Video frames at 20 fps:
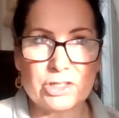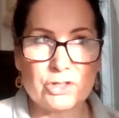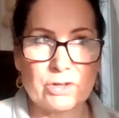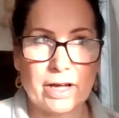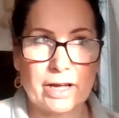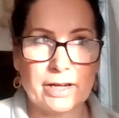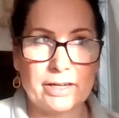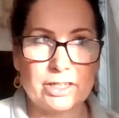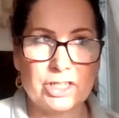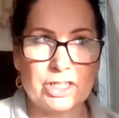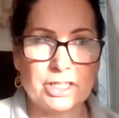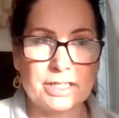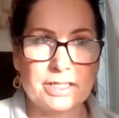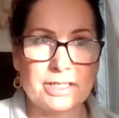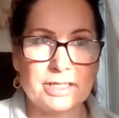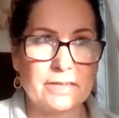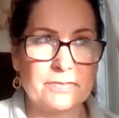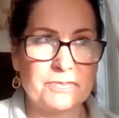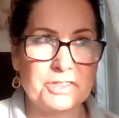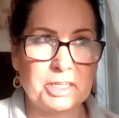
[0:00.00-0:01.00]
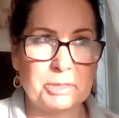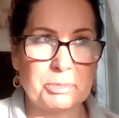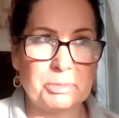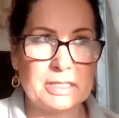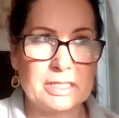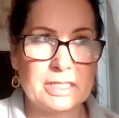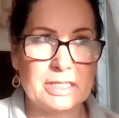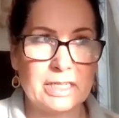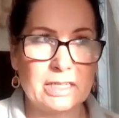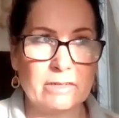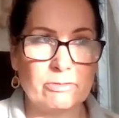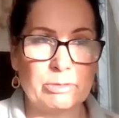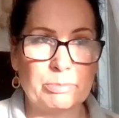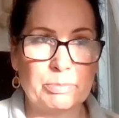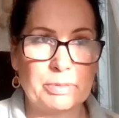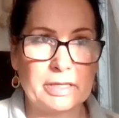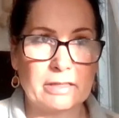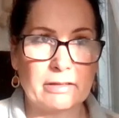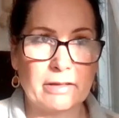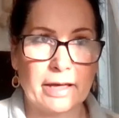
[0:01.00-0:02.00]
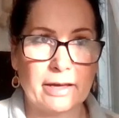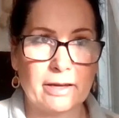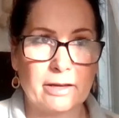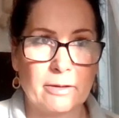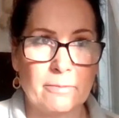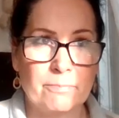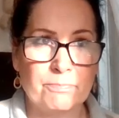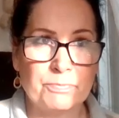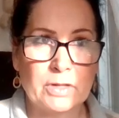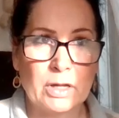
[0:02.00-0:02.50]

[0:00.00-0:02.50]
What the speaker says: strategies of CBT would be like